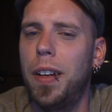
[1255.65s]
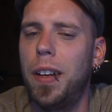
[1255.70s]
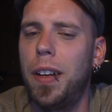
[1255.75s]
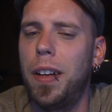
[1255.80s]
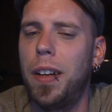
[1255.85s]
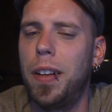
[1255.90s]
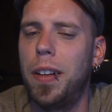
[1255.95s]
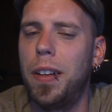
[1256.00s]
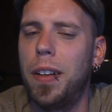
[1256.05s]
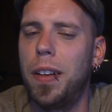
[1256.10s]

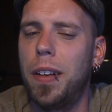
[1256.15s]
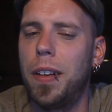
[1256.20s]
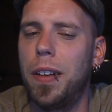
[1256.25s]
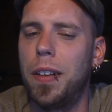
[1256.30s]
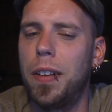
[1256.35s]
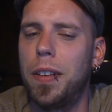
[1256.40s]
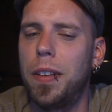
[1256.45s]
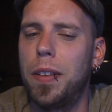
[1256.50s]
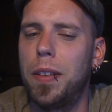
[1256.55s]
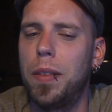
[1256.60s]
And
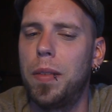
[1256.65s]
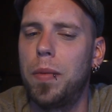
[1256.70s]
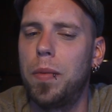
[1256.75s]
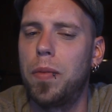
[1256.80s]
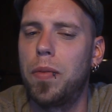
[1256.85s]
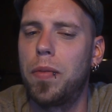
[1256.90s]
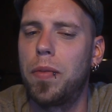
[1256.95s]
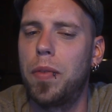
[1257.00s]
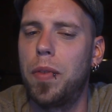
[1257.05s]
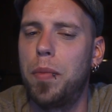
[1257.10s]

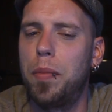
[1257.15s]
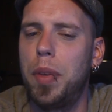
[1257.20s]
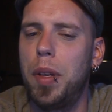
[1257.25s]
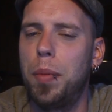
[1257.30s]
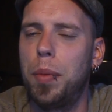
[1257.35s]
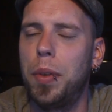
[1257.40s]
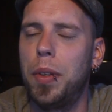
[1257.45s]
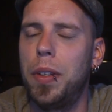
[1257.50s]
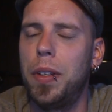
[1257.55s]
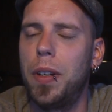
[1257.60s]
for
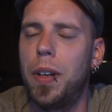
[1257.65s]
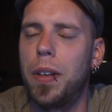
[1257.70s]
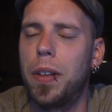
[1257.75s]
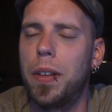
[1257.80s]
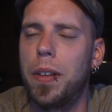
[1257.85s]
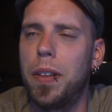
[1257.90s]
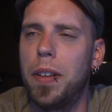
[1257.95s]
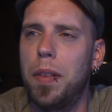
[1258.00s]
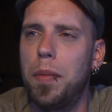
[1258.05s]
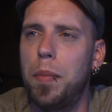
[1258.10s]
people younger
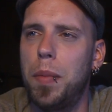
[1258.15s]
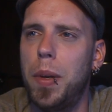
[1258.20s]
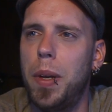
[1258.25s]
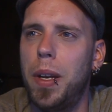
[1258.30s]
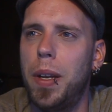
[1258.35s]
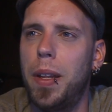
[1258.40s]
than me,